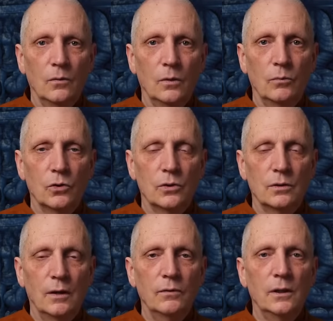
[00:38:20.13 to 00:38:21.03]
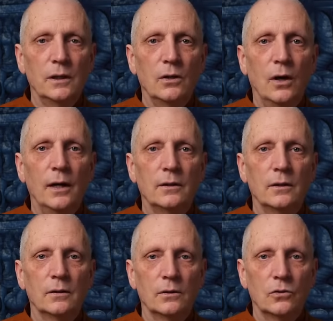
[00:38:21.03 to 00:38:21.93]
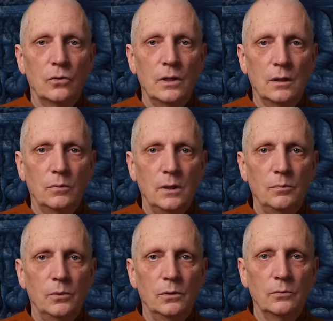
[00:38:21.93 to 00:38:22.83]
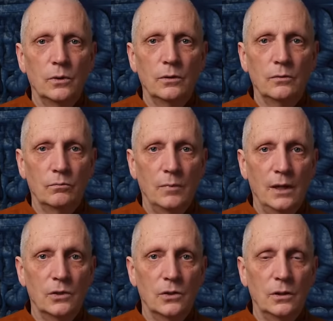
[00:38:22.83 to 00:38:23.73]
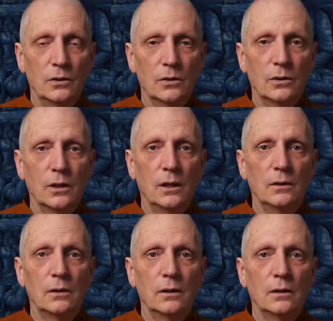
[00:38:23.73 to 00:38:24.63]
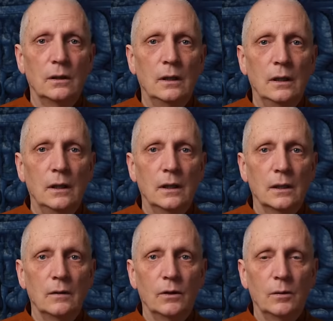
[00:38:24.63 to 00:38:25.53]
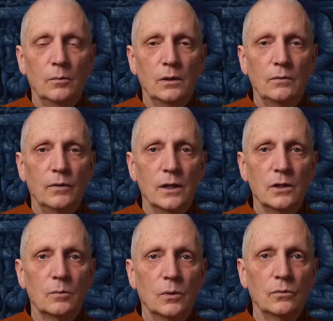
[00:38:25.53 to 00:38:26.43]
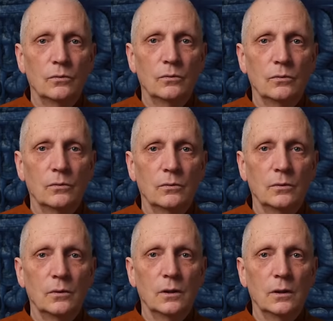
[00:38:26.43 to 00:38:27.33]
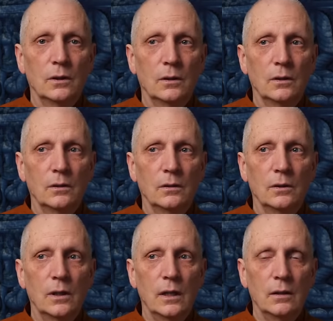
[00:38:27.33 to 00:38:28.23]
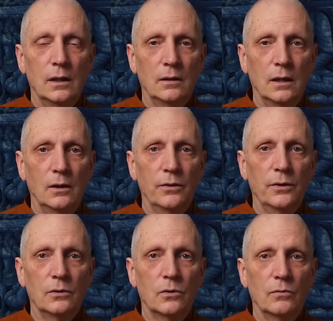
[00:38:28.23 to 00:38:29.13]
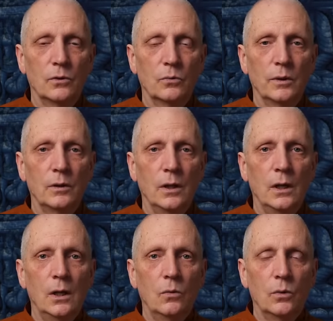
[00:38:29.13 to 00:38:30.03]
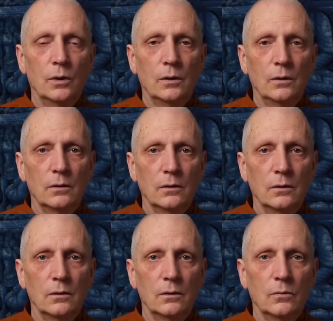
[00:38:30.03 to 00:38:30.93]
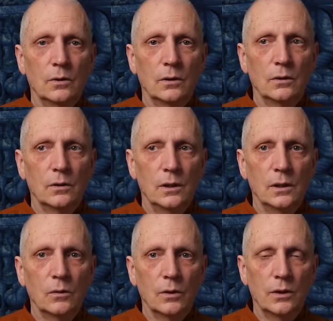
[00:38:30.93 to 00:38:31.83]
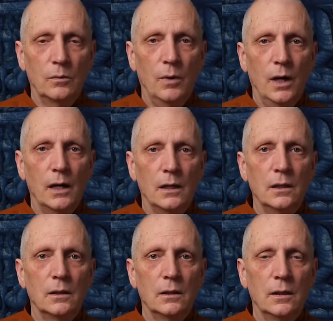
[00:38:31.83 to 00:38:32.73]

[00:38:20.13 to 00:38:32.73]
We're most definitely not treating people with medicines and uh, giving them advice about uh, health and so forth. We, we're, we're dealing with the mind.